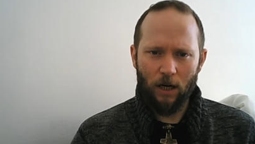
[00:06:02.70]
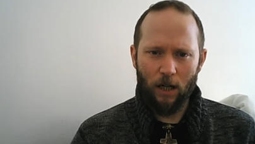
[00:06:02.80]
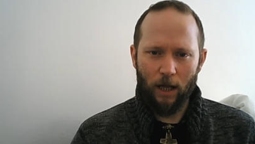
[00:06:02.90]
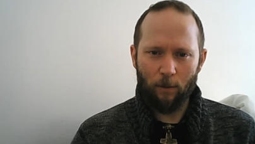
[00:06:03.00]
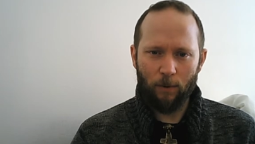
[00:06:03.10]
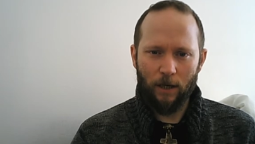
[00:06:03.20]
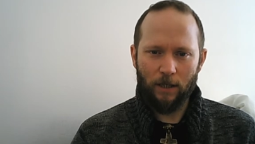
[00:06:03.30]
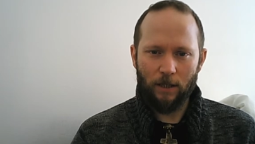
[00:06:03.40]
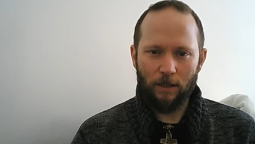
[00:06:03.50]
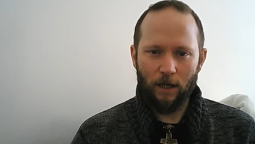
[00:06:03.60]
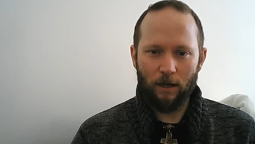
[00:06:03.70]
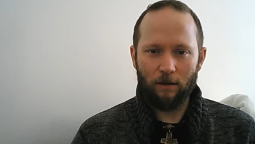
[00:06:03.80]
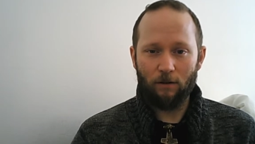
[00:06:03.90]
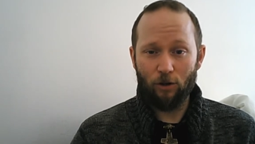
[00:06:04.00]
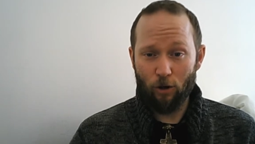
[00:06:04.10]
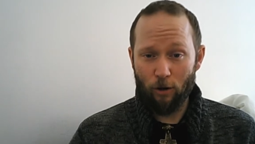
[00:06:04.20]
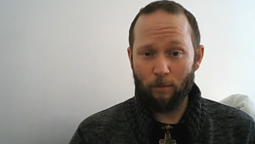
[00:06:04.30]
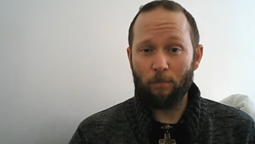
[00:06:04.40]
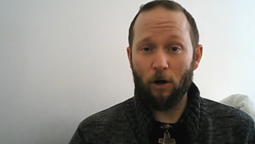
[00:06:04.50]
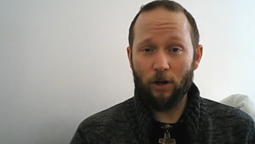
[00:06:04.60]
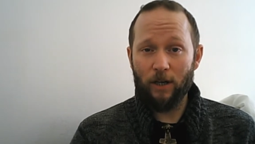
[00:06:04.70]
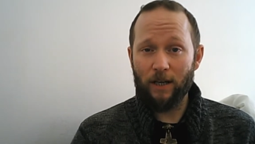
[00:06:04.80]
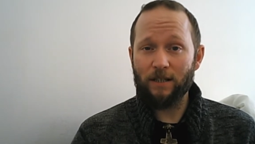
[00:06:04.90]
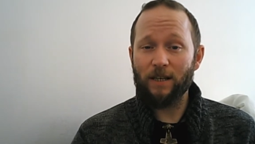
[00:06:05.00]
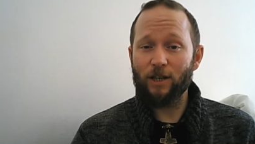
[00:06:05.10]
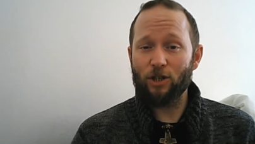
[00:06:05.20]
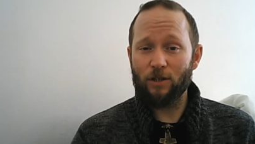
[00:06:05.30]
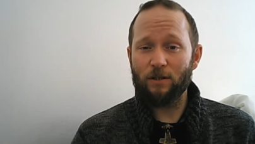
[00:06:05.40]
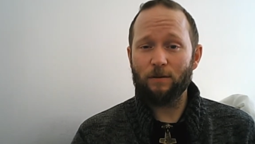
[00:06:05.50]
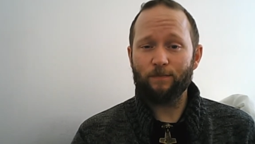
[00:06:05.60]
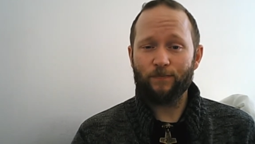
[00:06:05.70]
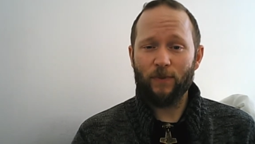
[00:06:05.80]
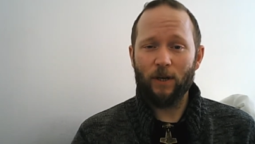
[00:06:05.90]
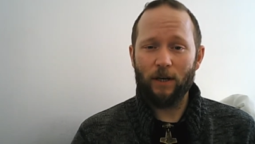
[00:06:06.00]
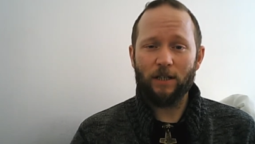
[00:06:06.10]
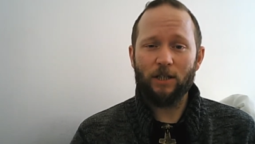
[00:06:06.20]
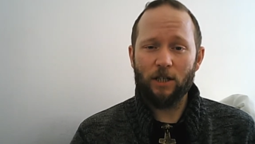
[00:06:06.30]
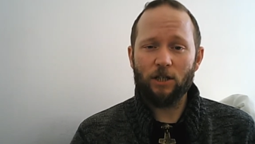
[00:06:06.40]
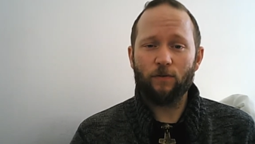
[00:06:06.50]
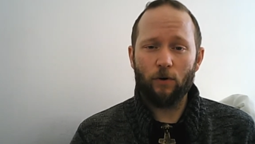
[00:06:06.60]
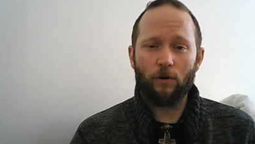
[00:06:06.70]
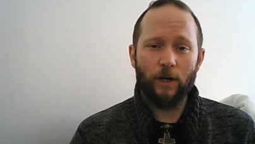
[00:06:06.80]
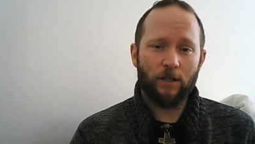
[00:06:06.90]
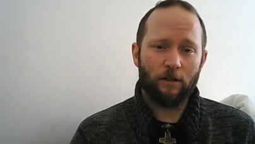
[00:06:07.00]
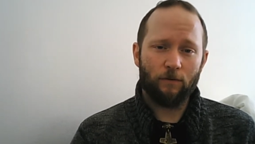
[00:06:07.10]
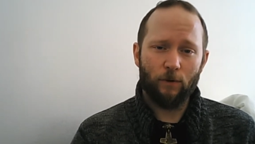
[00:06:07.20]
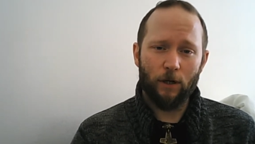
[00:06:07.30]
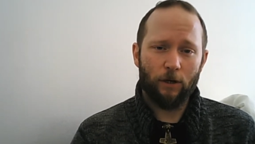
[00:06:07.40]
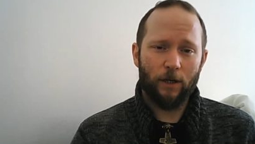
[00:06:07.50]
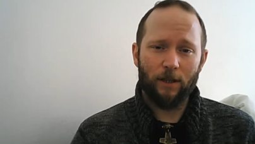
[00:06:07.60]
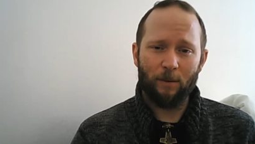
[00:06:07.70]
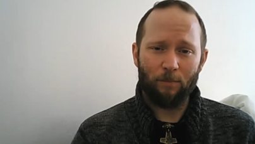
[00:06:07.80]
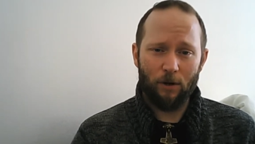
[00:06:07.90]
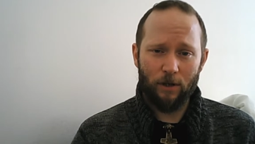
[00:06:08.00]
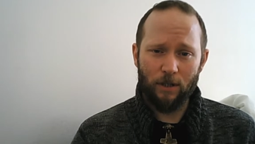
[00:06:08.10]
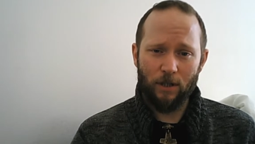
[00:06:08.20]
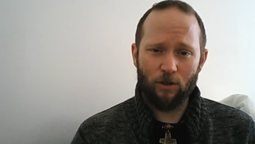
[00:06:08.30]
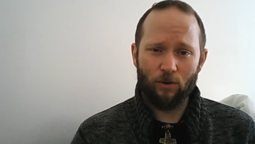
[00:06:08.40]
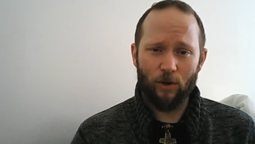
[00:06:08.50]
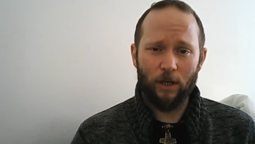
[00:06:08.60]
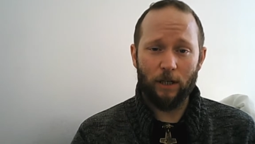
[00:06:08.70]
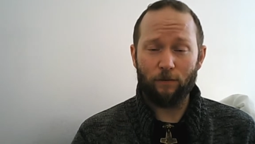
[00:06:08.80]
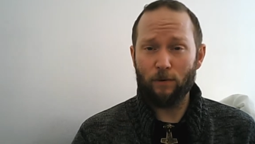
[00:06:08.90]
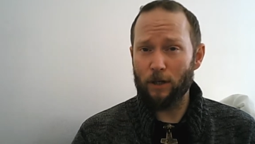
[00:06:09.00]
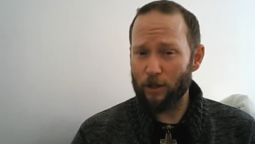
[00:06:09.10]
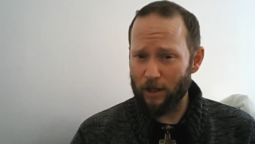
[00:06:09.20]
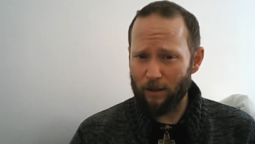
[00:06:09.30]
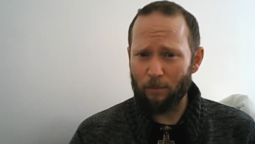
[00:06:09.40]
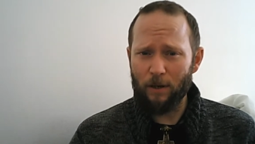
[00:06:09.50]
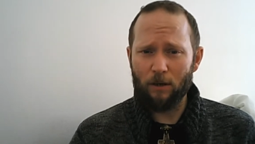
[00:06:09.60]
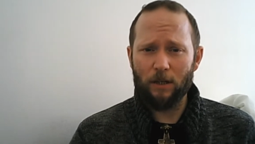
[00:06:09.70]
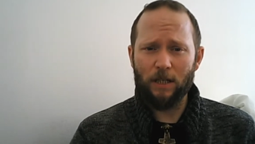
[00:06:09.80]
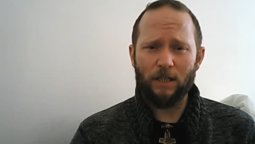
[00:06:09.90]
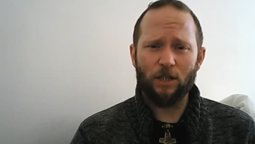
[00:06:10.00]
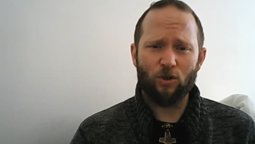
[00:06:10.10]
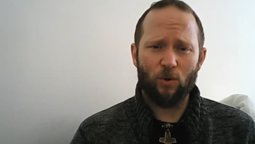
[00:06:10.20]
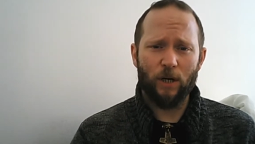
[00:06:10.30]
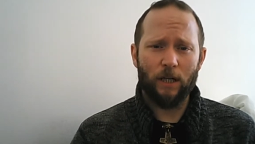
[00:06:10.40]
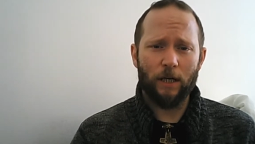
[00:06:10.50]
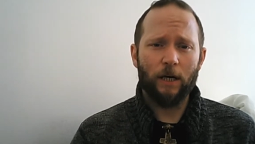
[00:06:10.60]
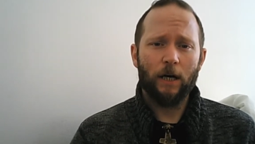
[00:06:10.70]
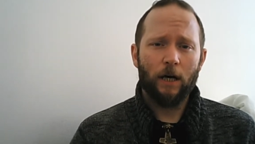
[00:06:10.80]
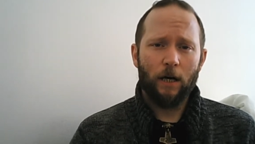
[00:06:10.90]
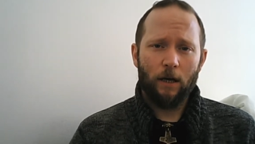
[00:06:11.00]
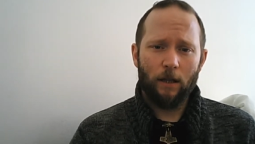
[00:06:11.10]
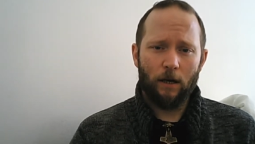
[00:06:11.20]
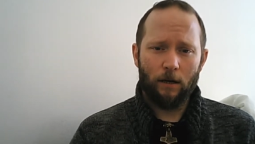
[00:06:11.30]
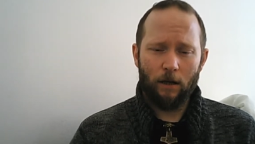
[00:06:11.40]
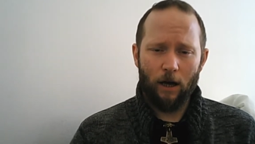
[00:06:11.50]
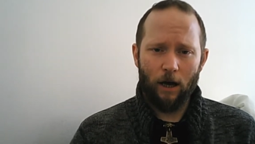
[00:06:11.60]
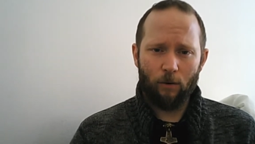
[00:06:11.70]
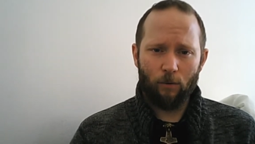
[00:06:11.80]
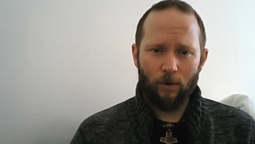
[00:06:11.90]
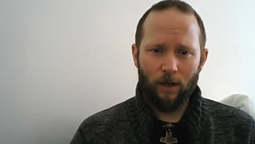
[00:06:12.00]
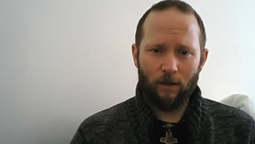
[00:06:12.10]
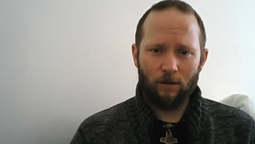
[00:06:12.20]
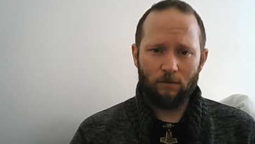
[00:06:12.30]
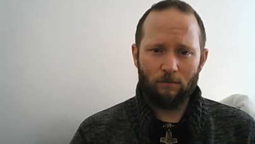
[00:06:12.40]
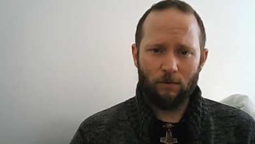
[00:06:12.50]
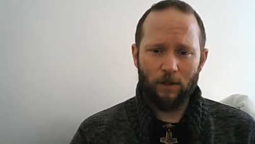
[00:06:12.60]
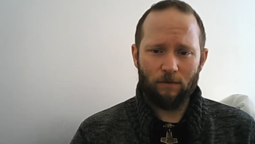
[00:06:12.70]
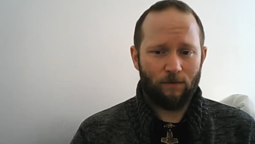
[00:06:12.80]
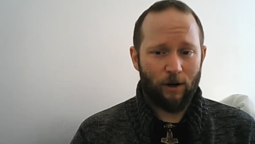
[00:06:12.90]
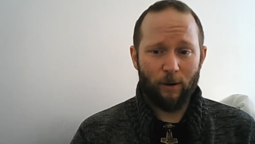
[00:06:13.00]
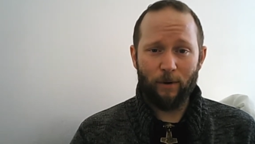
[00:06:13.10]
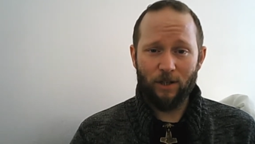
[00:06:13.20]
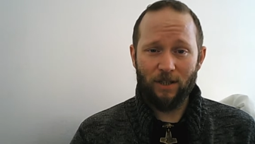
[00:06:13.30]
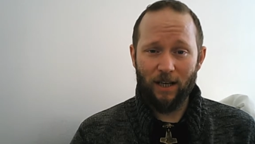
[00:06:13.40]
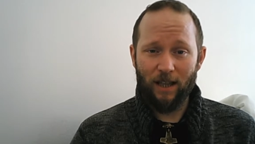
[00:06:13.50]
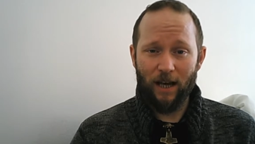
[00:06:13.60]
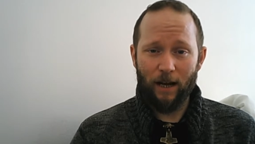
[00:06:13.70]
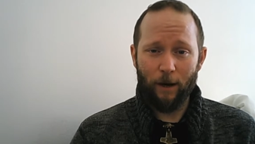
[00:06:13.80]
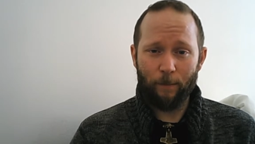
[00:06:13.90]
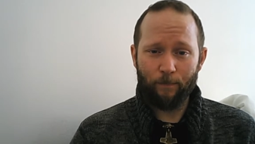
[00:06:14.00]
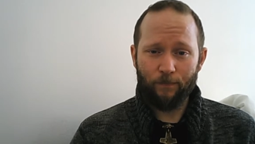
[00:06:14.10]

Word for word: a lot of places, and the term balkanization exists for a reason. If we look at the Balkans historically, if we look at the Middle East historically, then uh, we we very much see that um,